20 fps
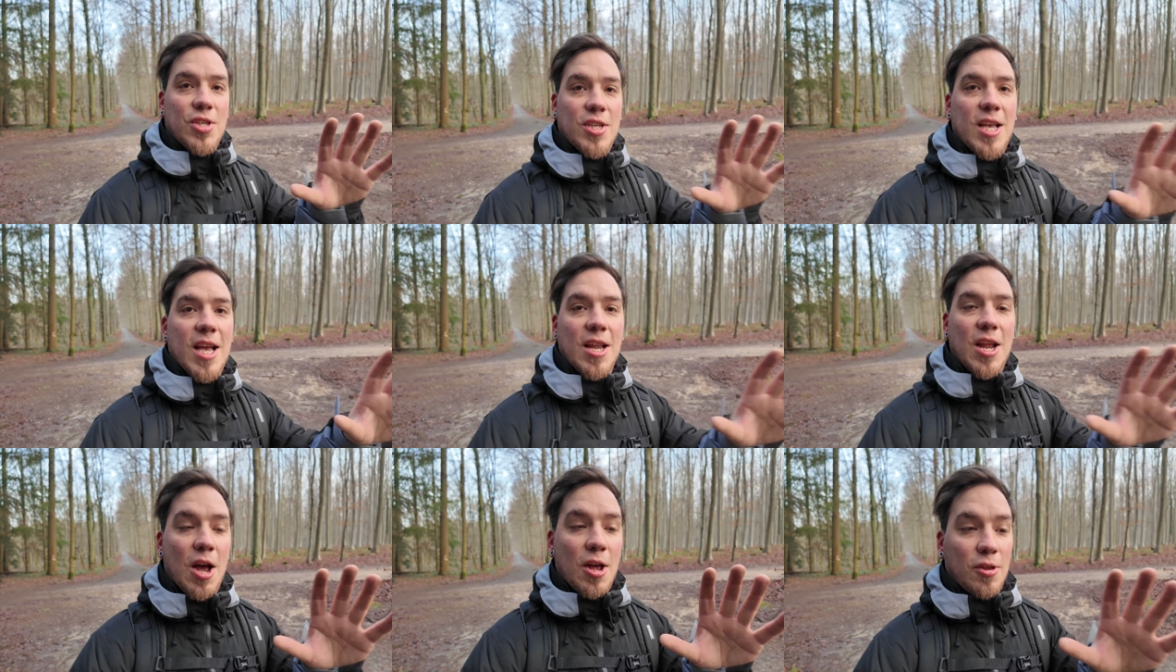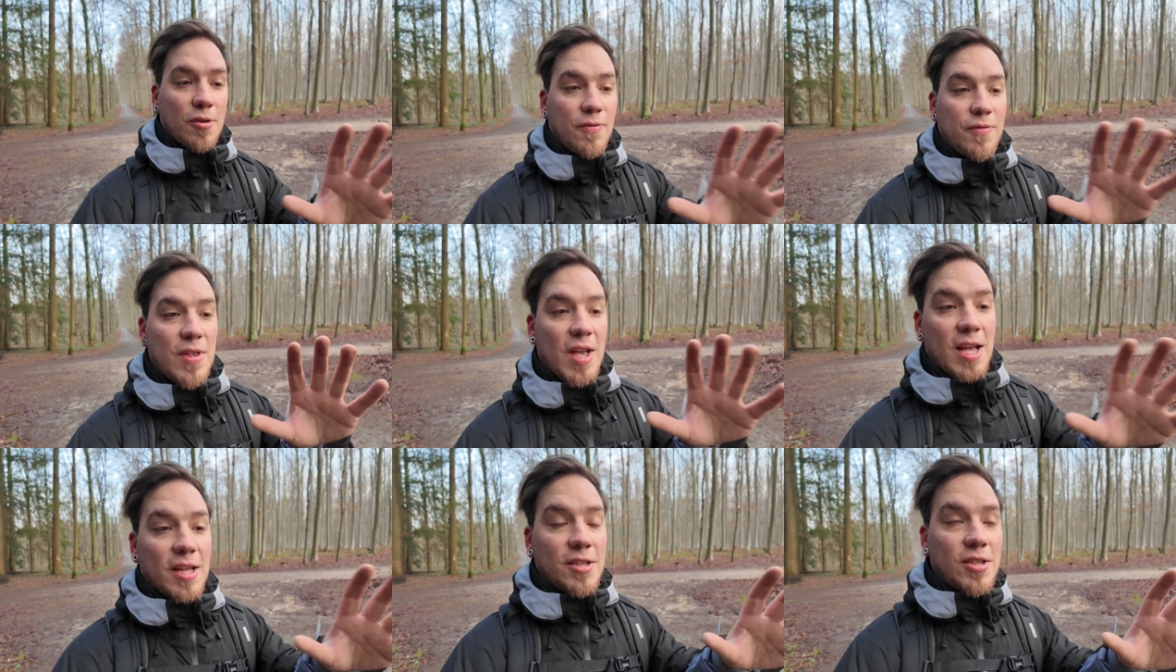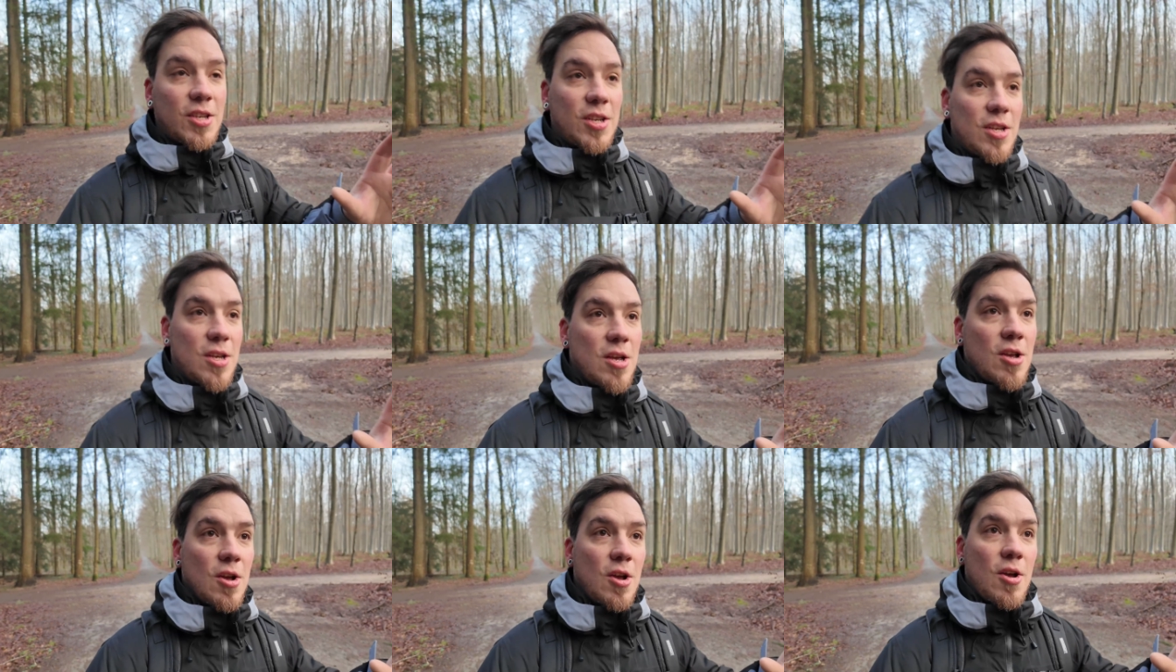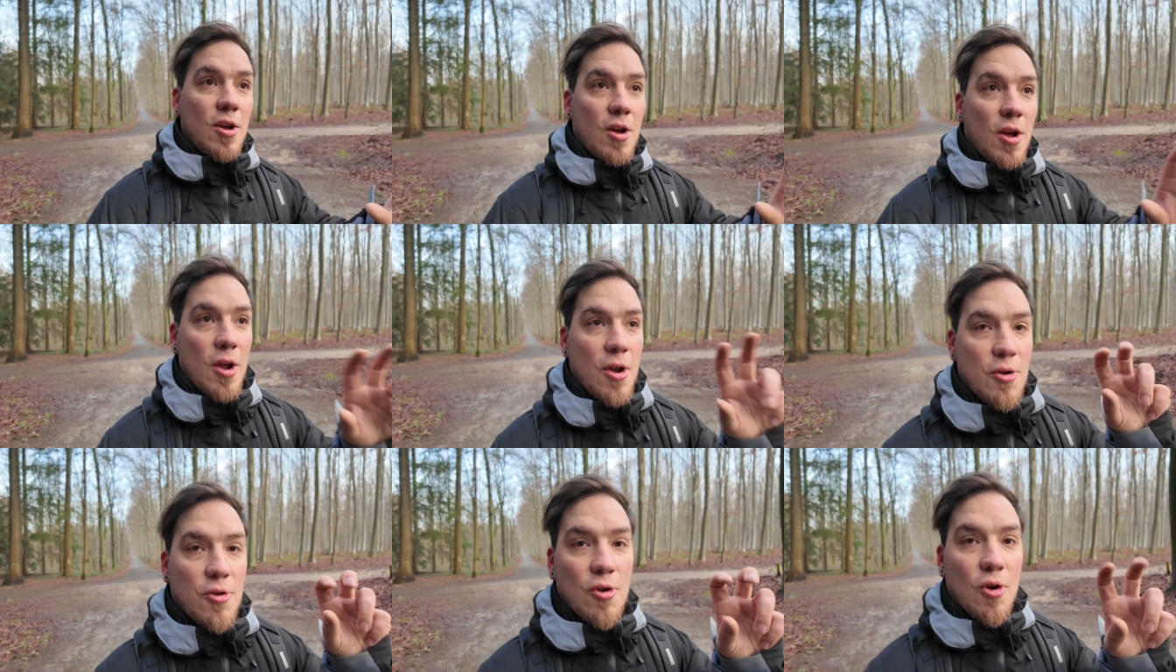get out of that
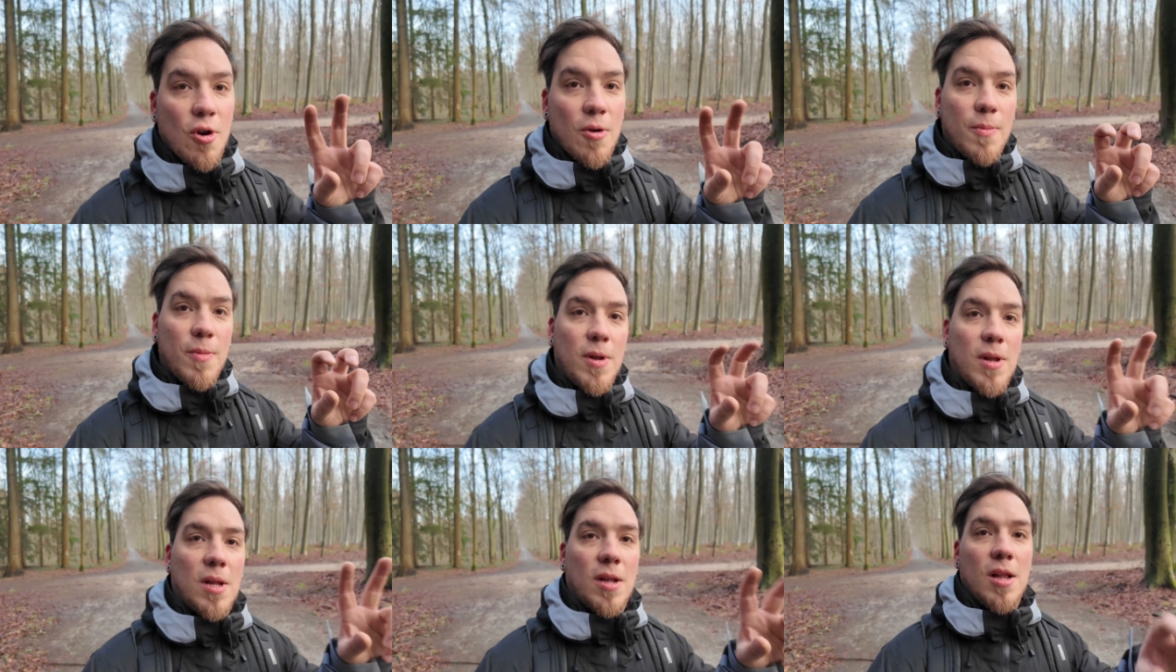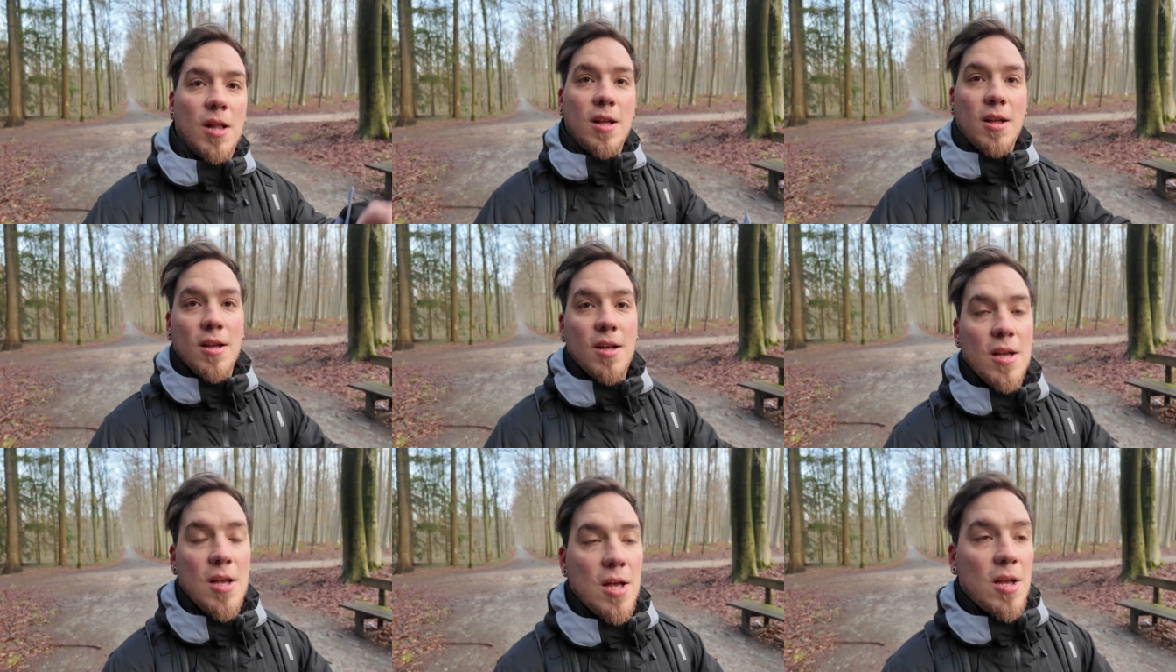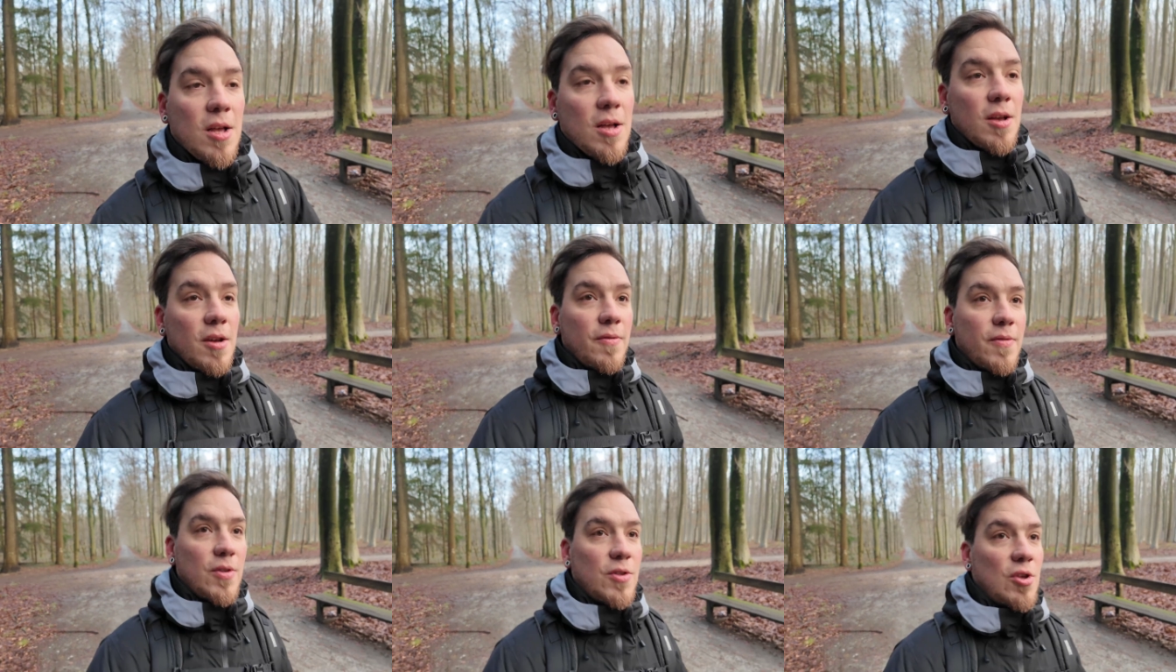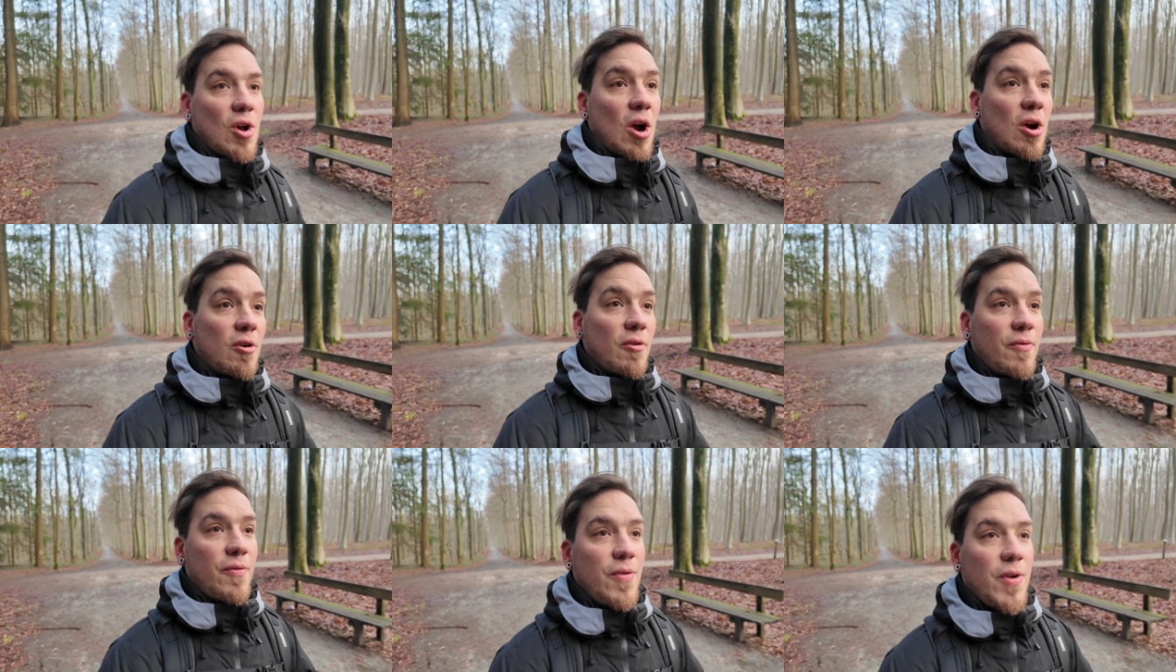normal
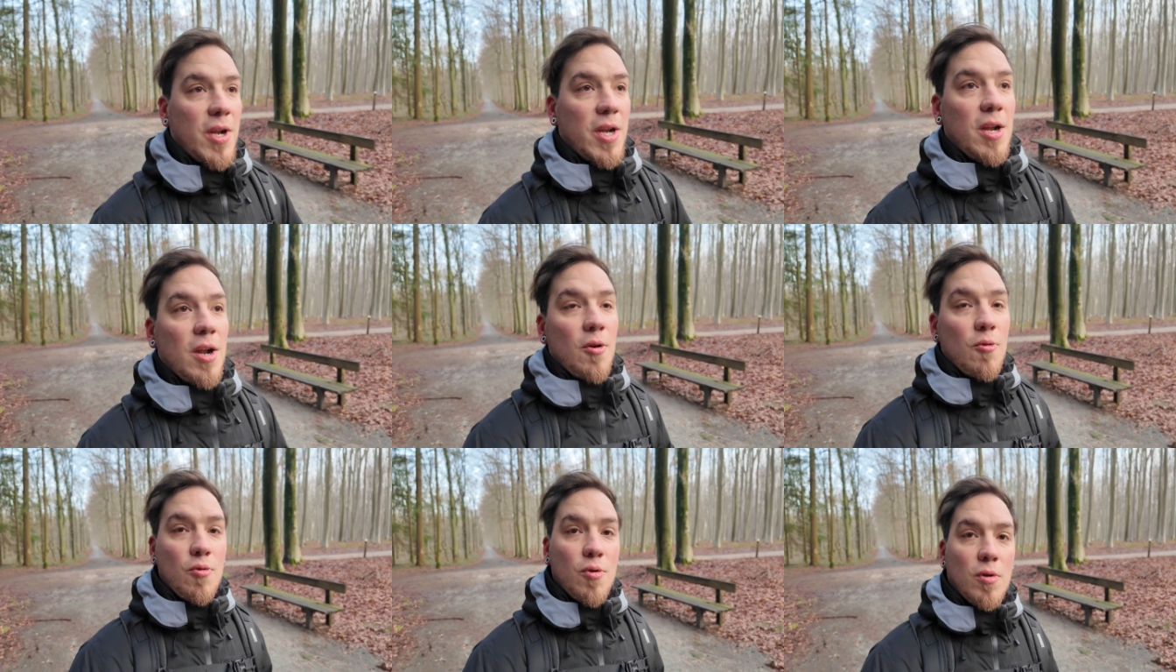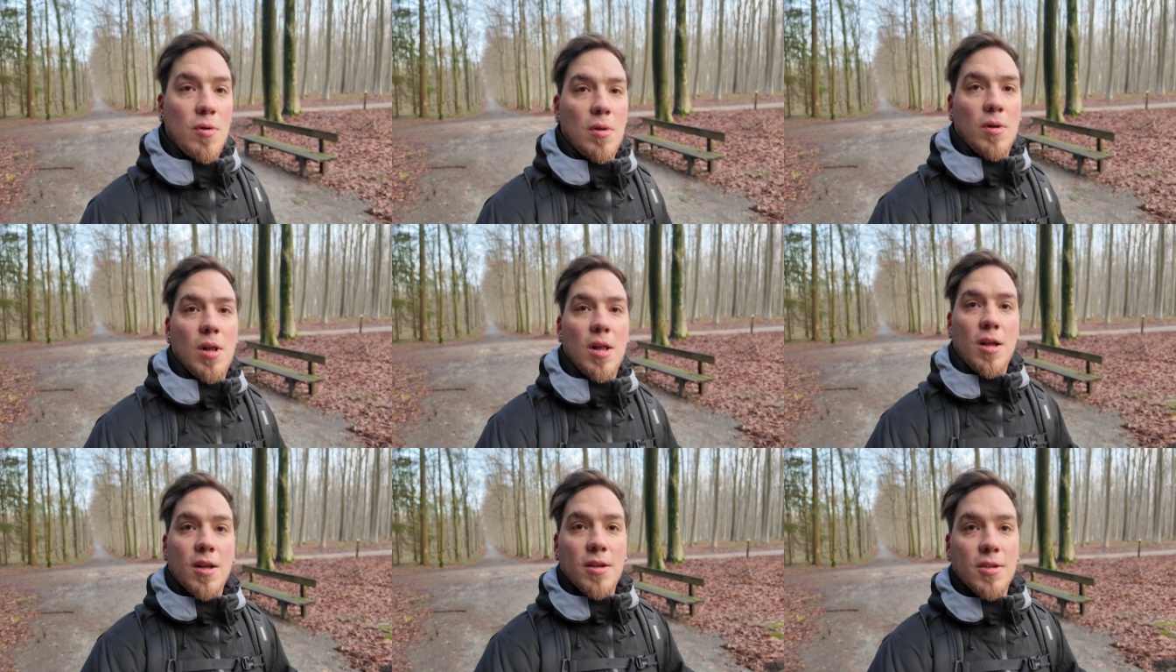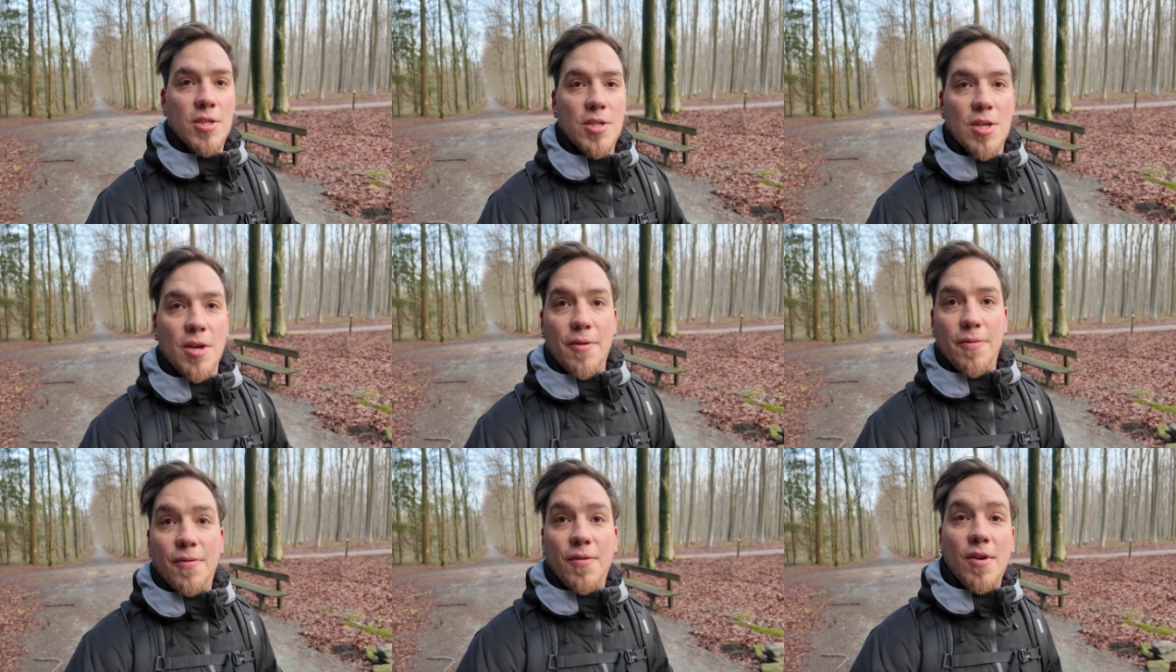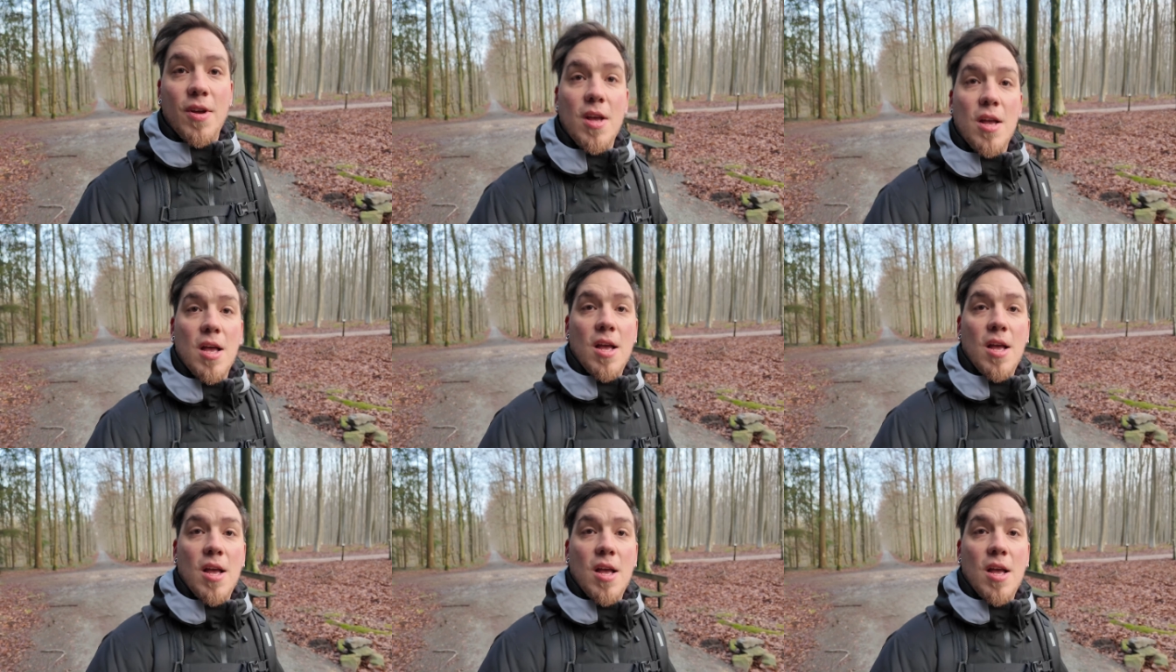photography rule stuff.